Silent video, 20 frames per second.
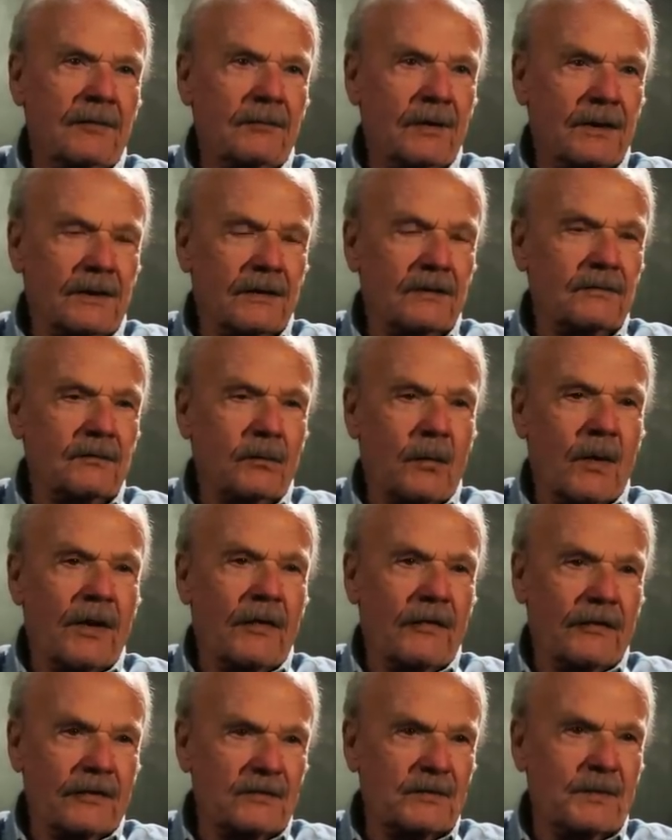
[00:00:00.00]
Because
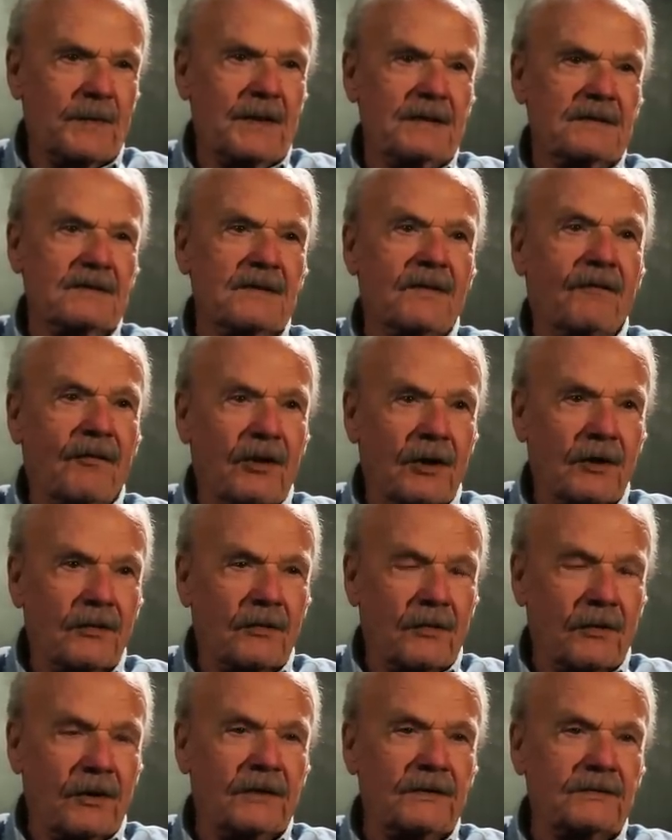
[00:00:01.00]
while the speeds have
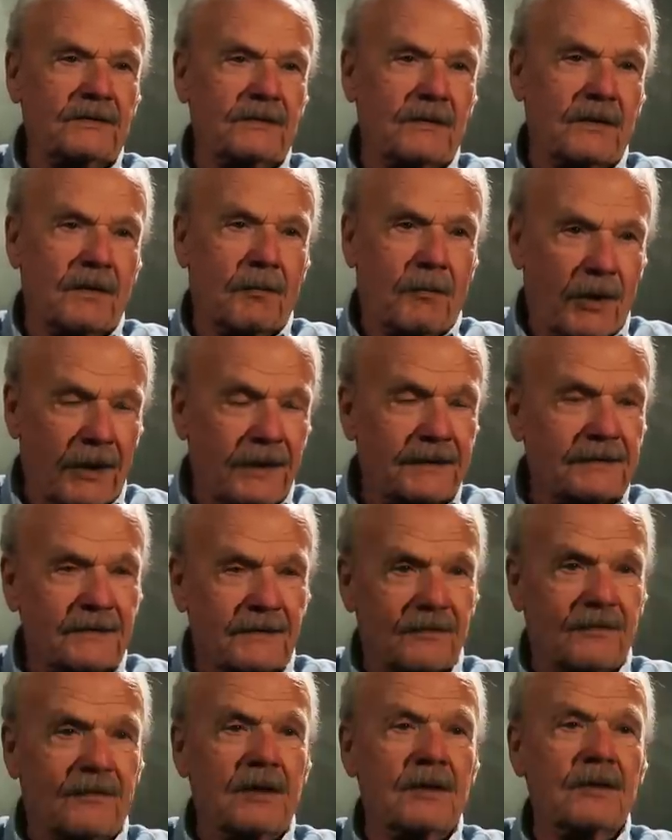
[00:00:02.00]
increased, the brakes
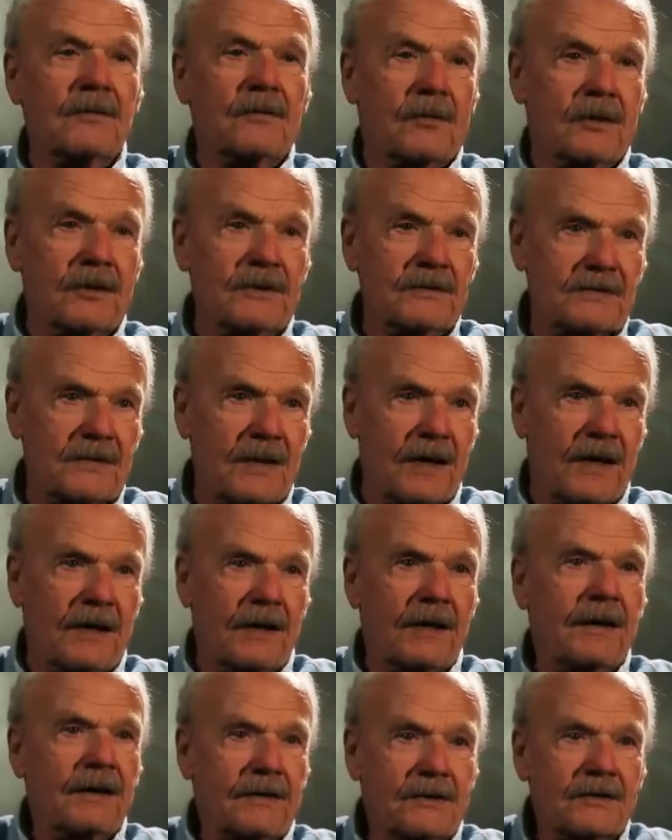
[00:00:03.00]
have increased,
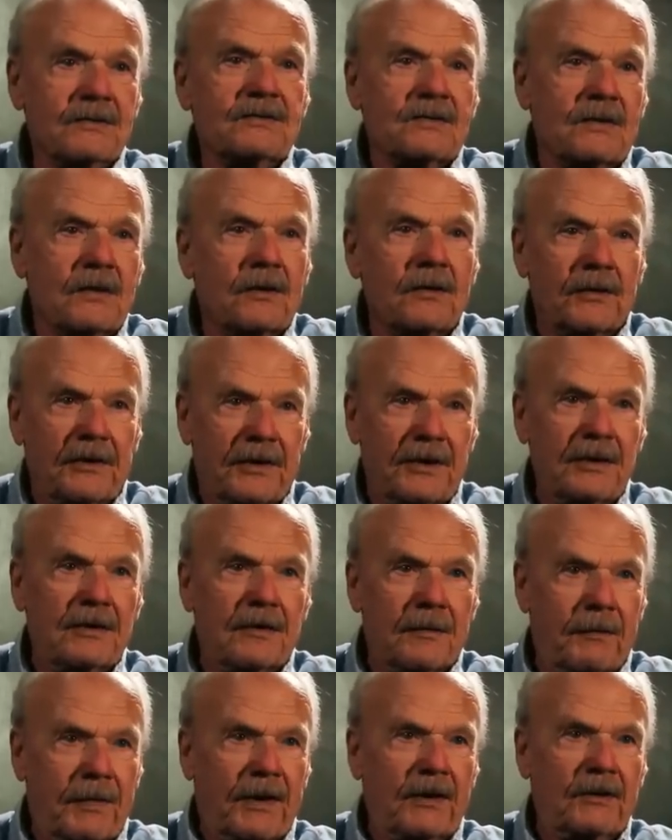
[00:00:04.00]
you still need
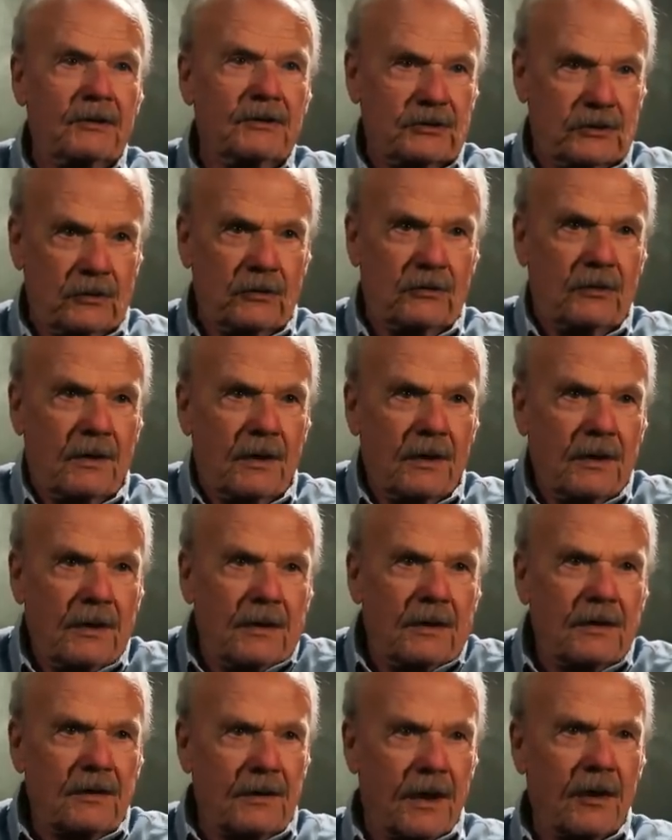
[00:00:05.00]
the parachute
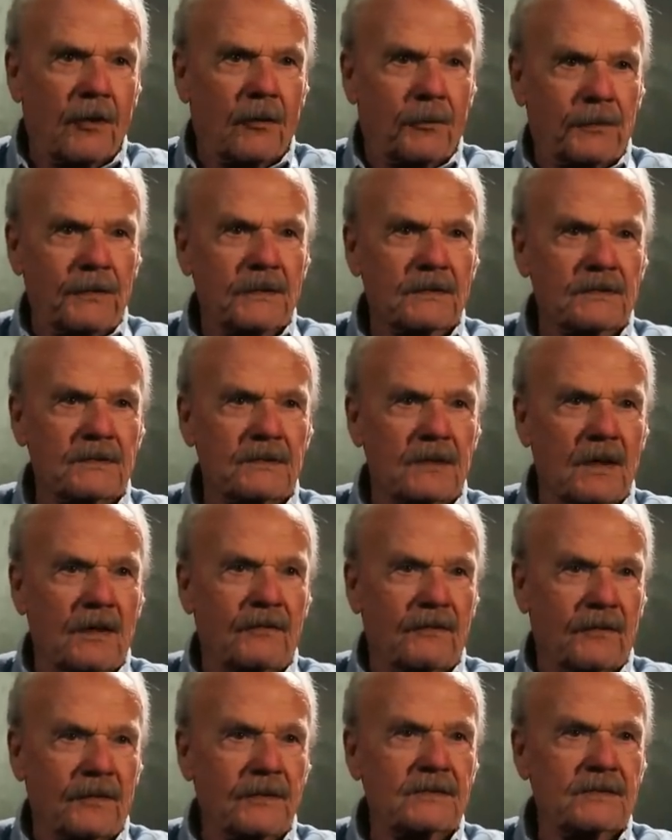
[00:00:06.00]
to help you
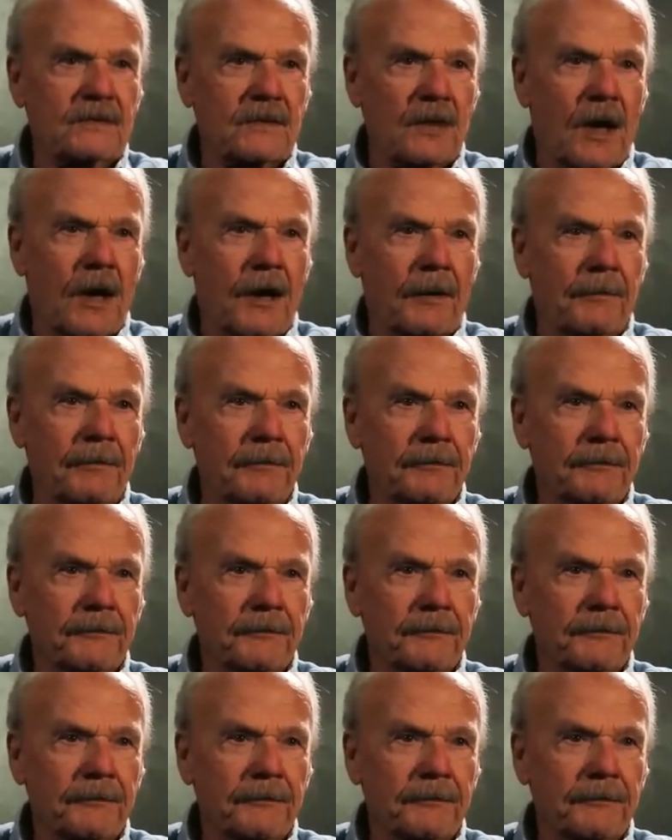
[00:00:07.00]
safely stop.